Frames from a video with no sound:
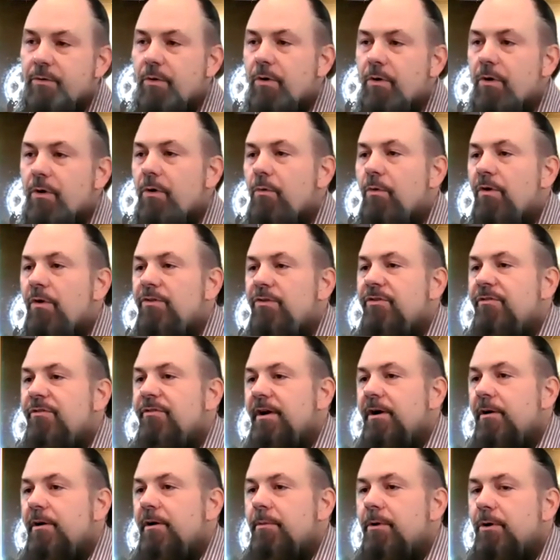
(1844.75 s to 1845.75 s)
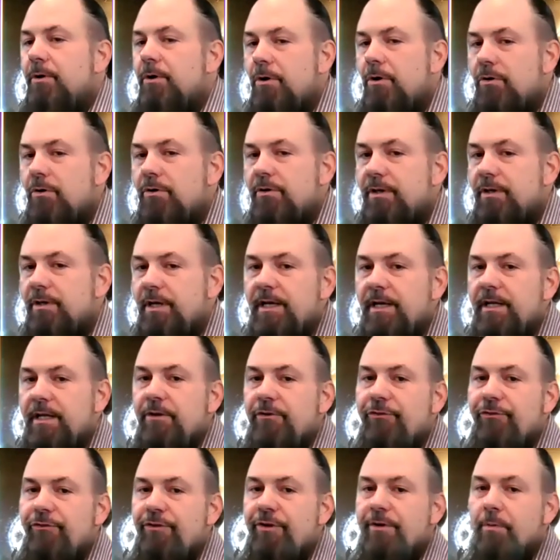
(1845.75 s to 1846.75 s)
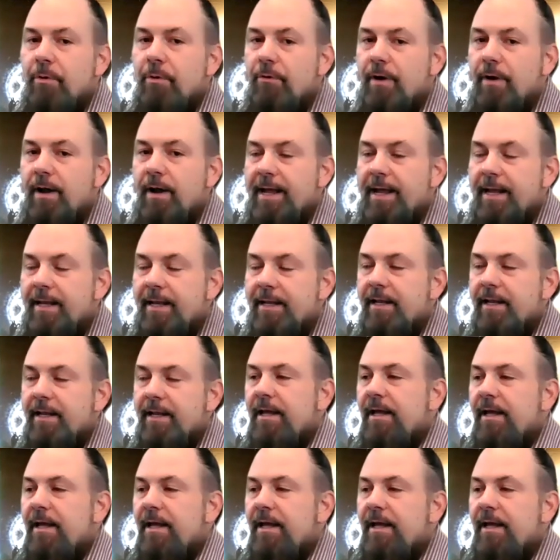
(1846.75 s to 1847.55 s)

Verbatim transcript: or what's available locally at a cheaper rate,